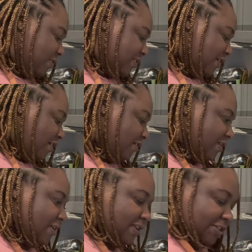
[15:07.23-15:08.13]
of salt,
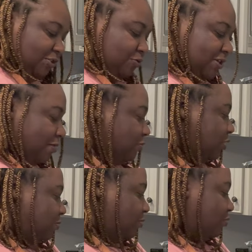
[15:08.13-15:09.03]
2
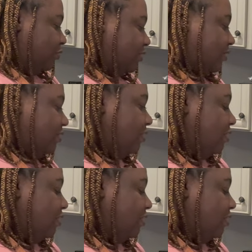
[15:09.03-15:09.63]
tablespoons